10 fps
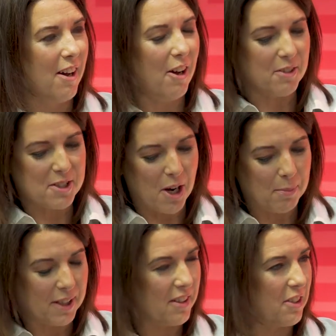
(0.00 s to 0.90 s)
on the
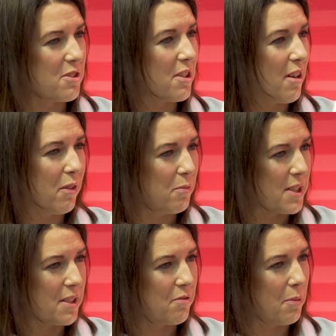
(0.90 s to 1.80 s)
topic. I think there's a lot of
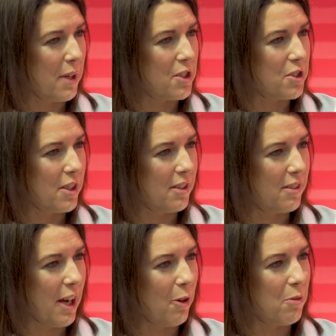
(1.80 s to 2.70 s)
misinformation
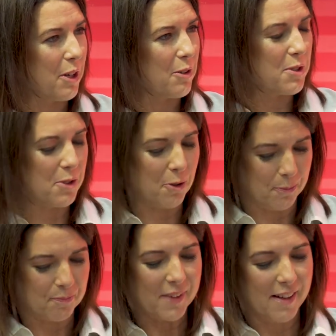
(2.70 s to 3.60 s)
out there,
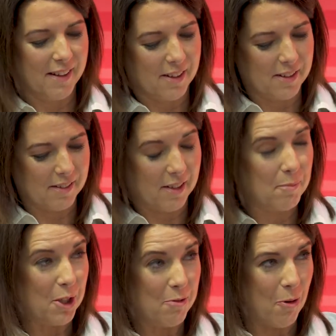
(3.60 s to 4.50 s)
so I'm
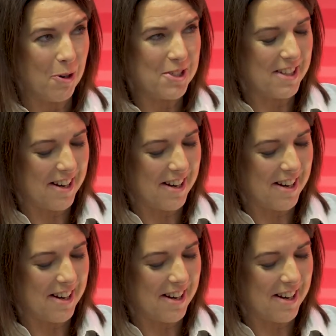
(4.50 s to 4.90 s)
looking forward to